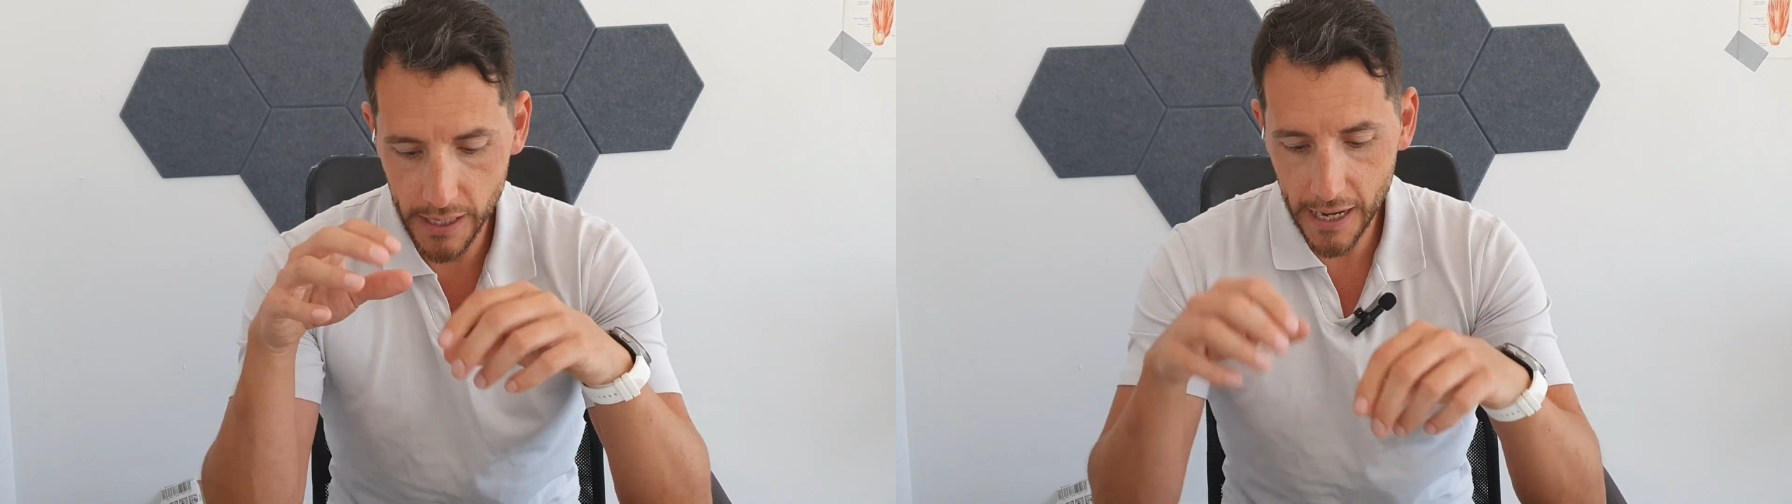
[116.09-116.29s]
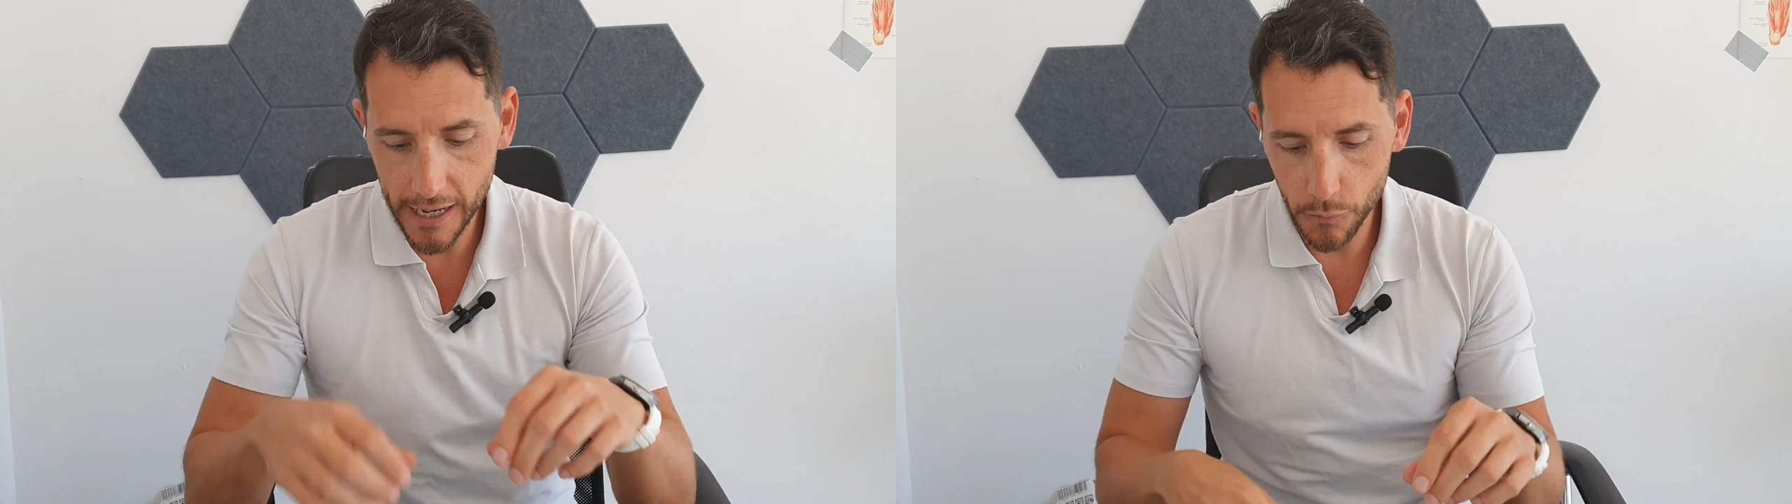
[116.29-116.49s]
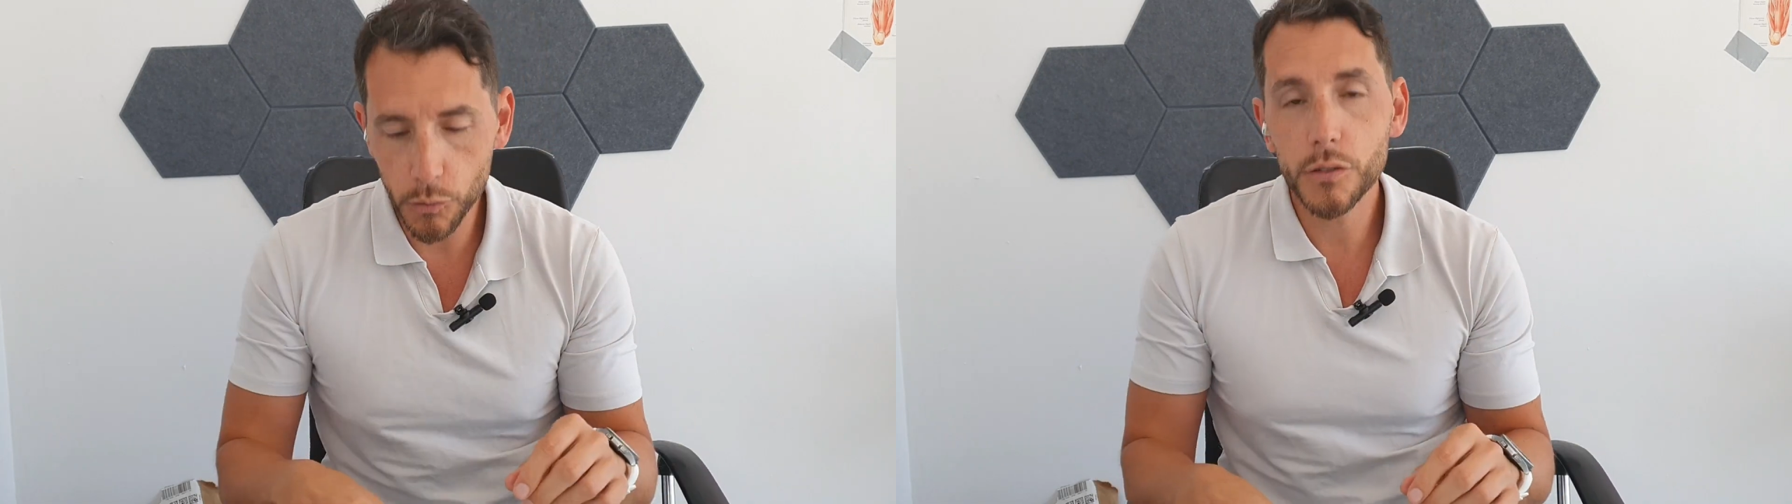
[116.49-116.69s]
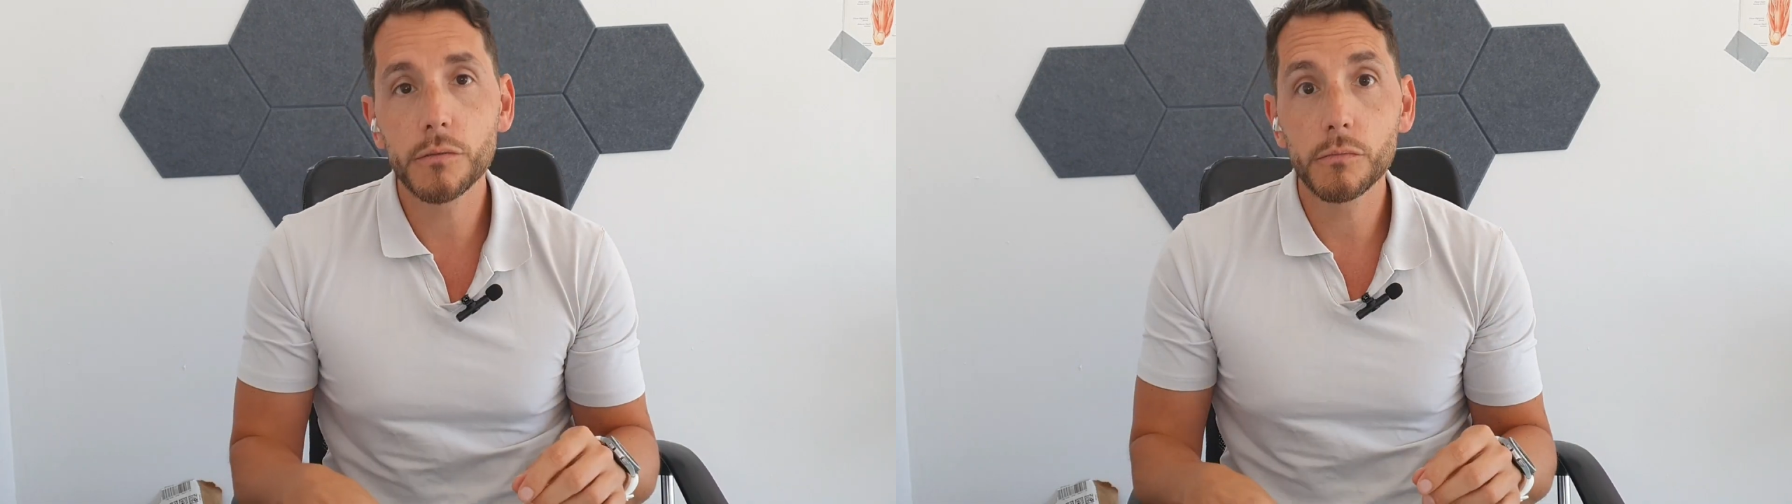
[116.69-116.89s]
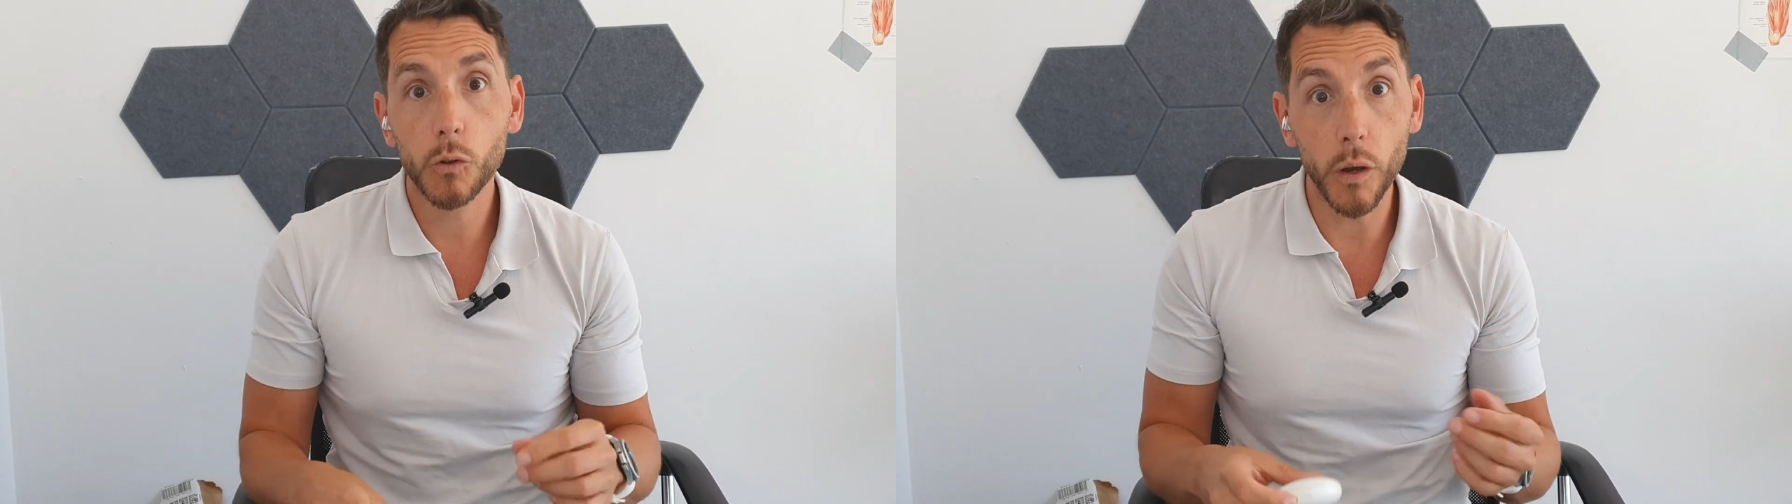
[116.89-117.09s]
and it
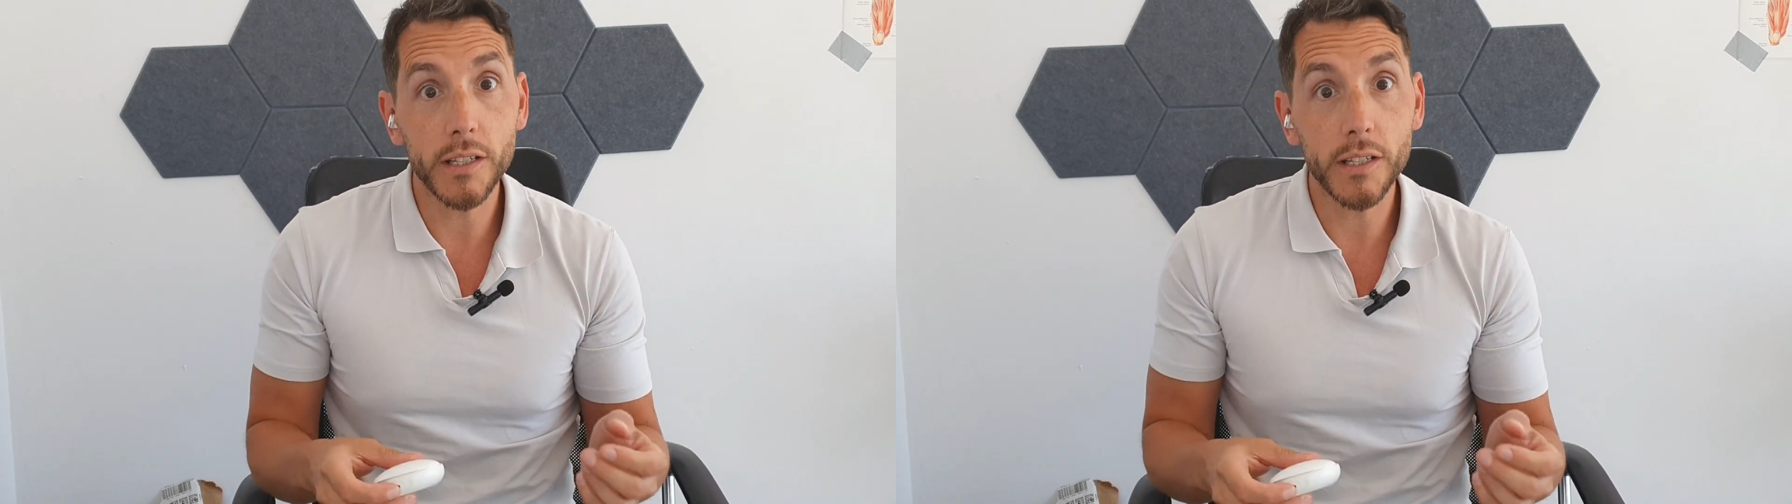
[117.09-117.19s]
was quite